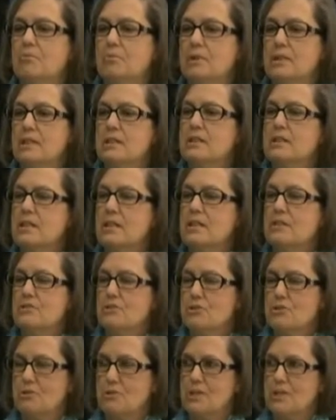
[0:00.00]
really
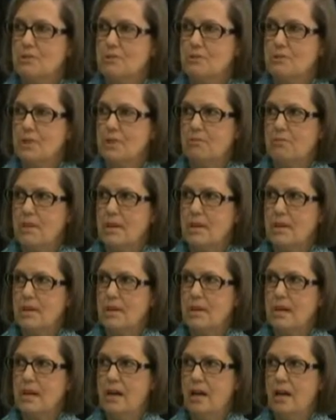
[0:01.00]
enjoy doing right
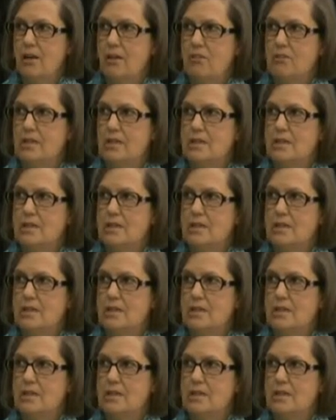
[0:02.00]
now